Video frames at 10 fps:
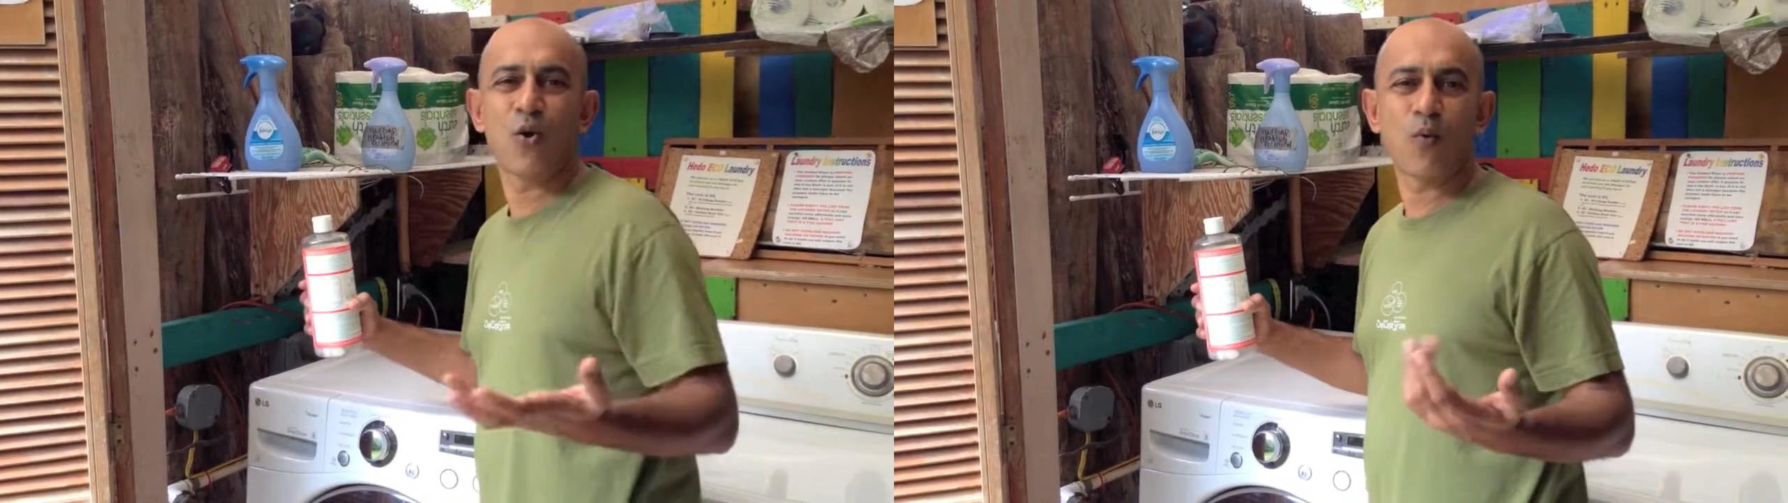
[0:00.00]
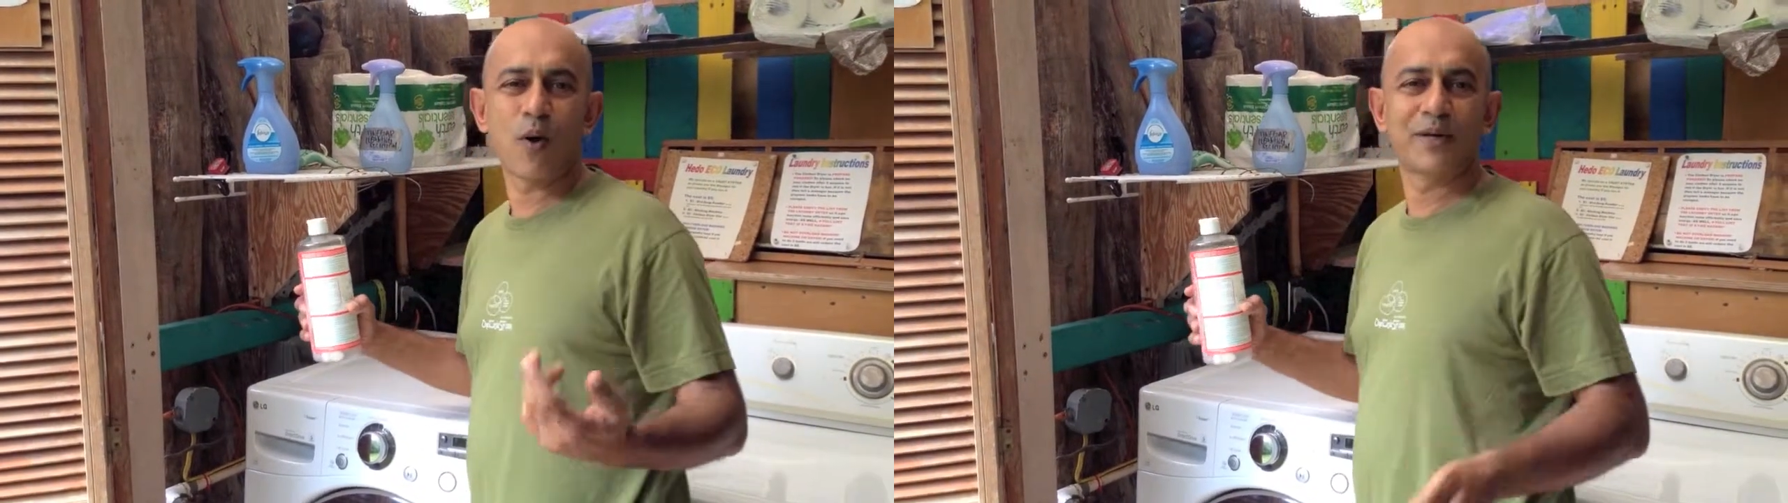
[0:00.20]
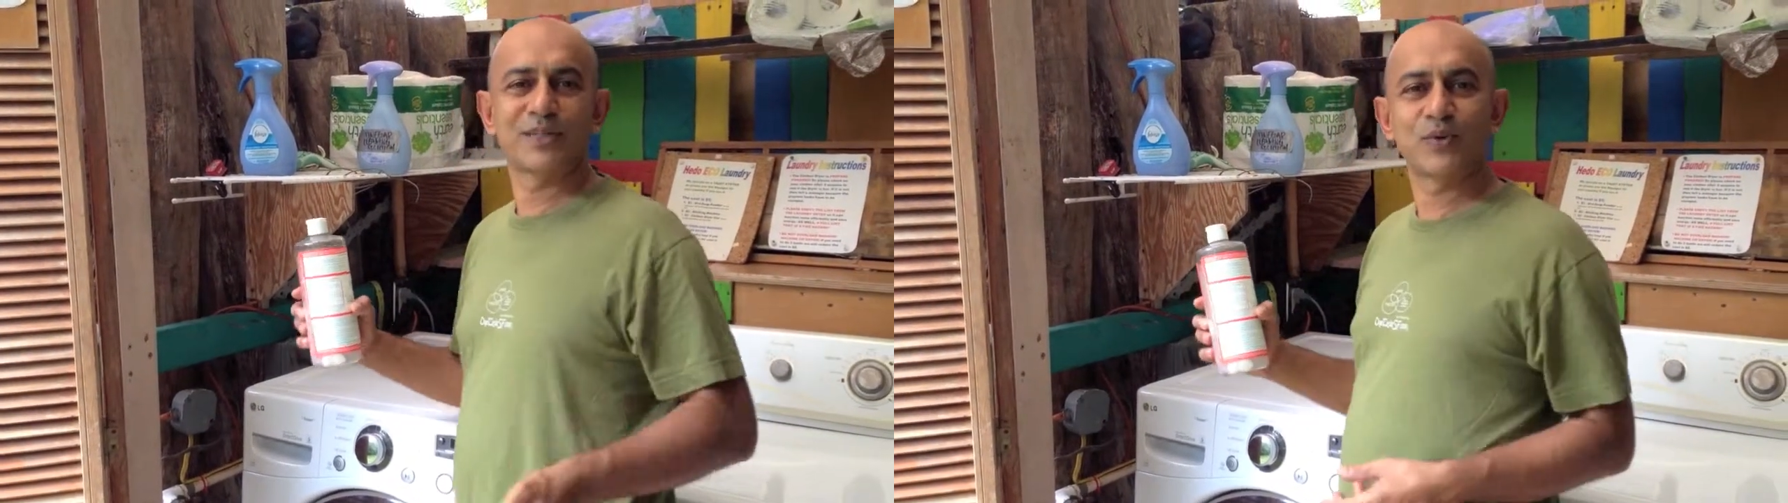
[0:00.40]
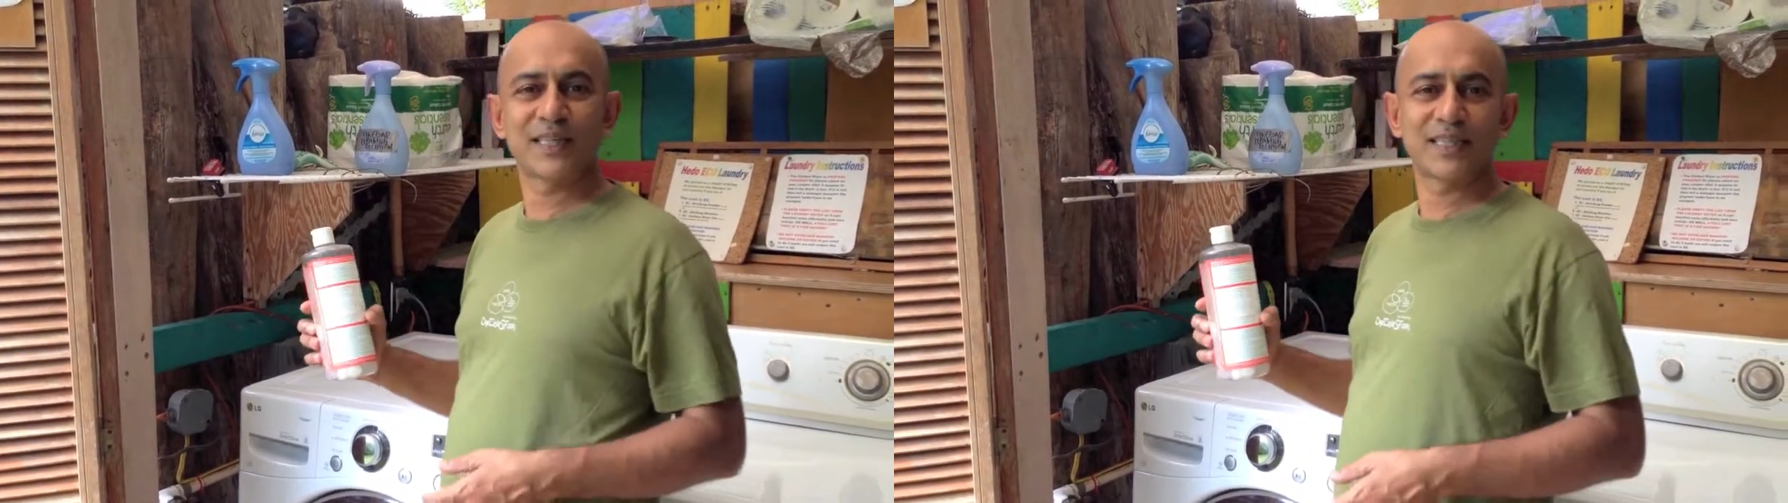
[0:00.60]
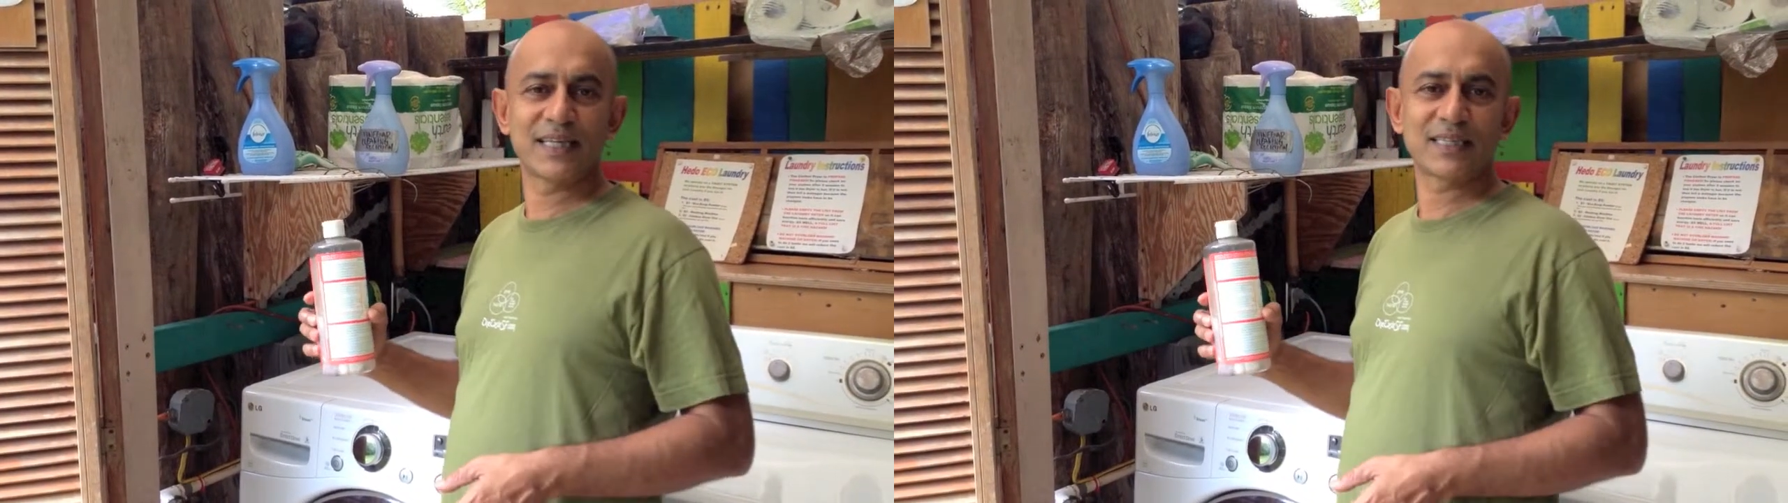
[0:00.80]
when we're
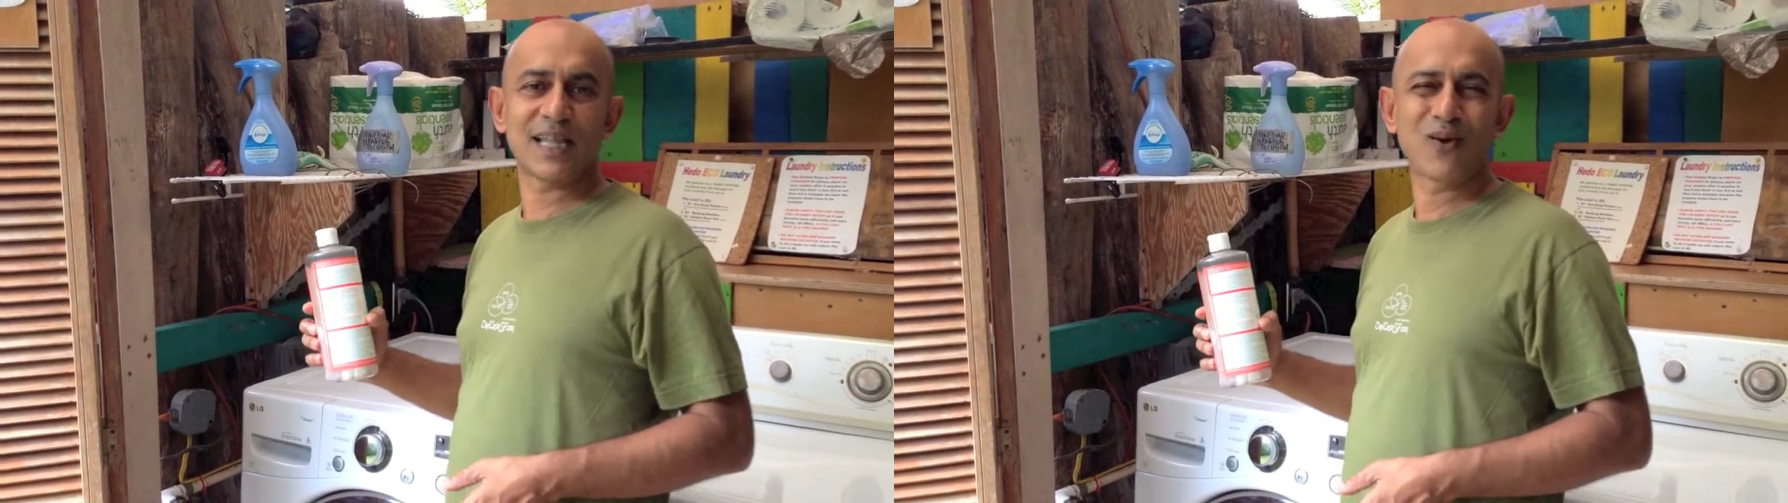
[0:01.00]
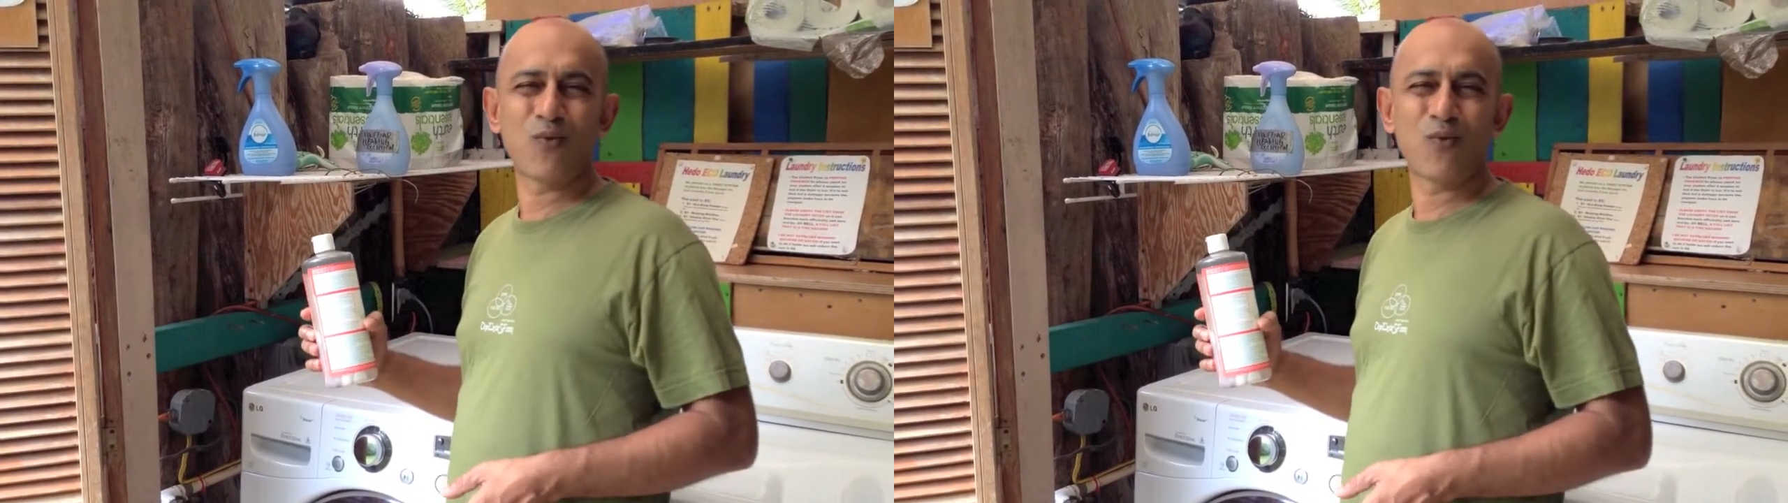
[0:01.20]
doing things like